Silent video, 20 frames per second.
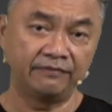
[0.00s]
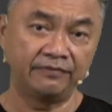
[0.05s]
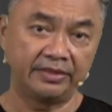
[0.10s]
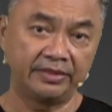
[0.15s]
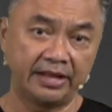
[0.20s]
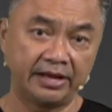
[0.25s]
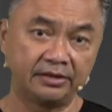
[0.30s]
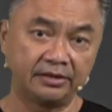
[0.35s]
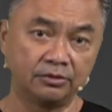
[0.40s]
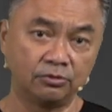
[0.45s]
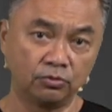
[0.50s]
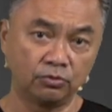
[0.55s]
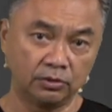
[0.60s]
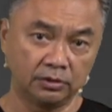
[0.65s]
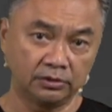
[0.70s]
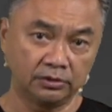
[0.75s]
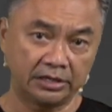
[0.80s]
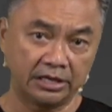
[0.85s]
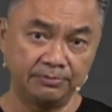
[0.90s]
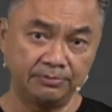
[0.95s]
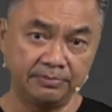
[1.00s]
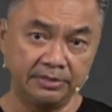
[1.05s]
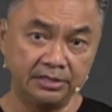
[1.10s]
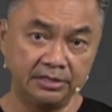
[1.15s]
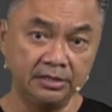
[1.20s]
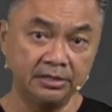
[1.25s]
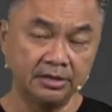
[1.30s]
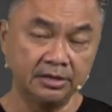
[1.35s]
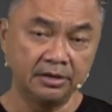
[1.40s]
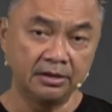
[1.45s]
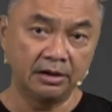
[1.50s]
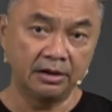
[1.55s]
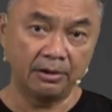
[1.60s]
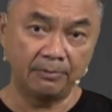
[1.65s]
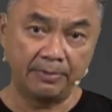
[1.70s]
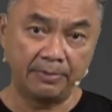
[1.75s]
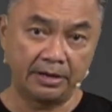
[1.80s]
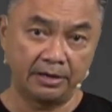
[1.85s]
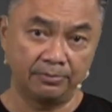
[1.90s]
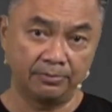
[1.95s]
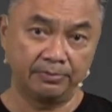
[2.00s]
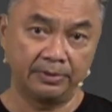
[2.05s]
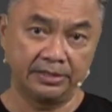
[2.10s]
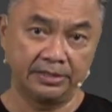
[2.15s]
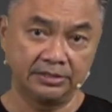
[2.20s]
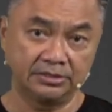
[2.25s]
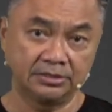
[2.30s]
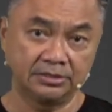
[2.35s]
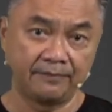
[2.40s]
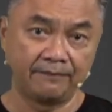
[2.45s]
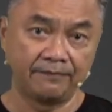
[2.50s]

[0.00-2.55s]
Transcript: that the world can be a better place.